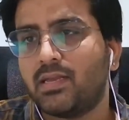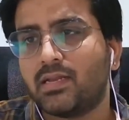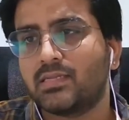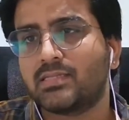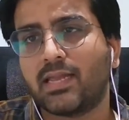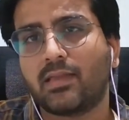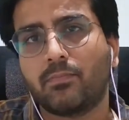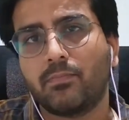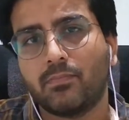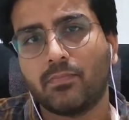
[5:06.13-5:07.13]
it is like
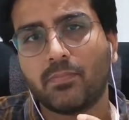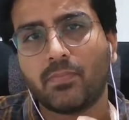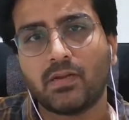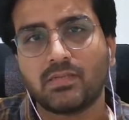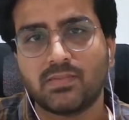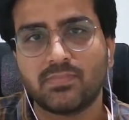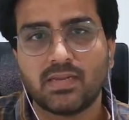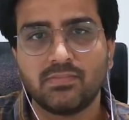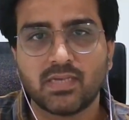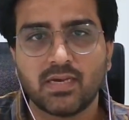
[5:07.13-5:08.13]
People
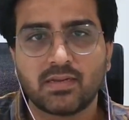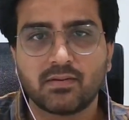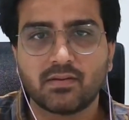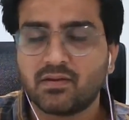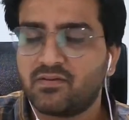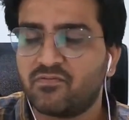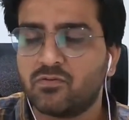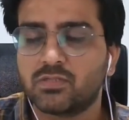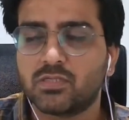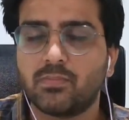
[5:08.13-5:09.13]
sometimes are
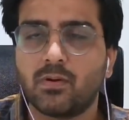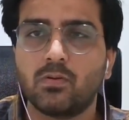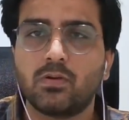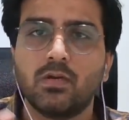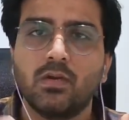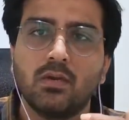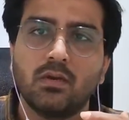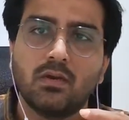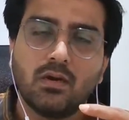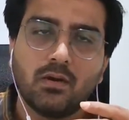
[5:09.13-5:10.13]
confused about
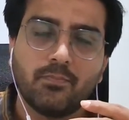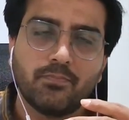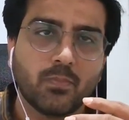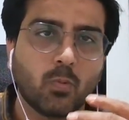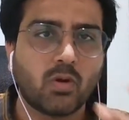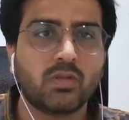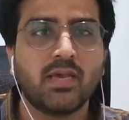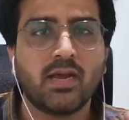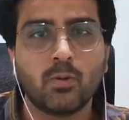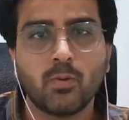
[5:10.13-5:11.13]
what they
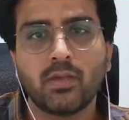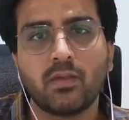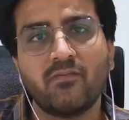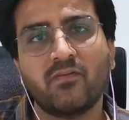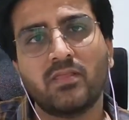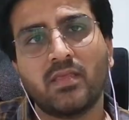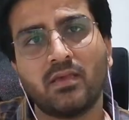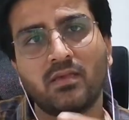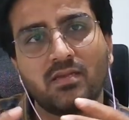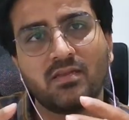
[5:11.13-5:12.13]
are doing. Even
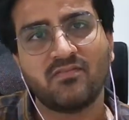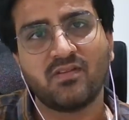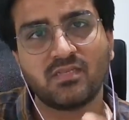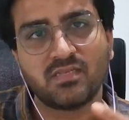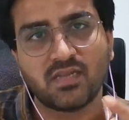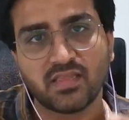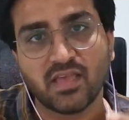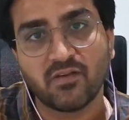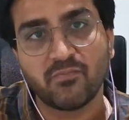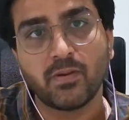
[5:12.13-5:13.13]
they
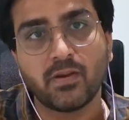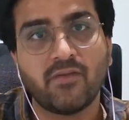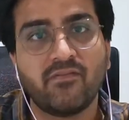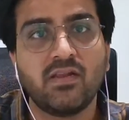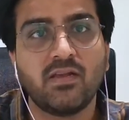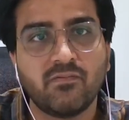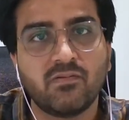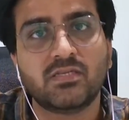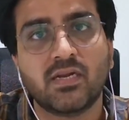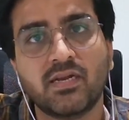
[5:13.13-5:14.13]
have been heavily
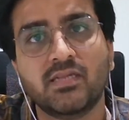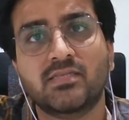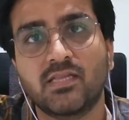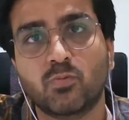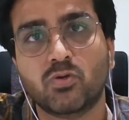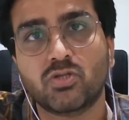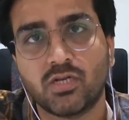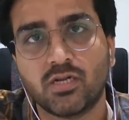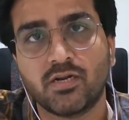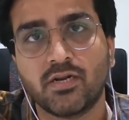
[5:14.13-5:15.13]
invested in Salesforce
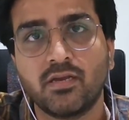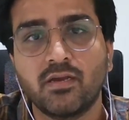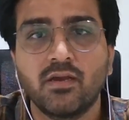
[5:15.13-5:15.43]
learning,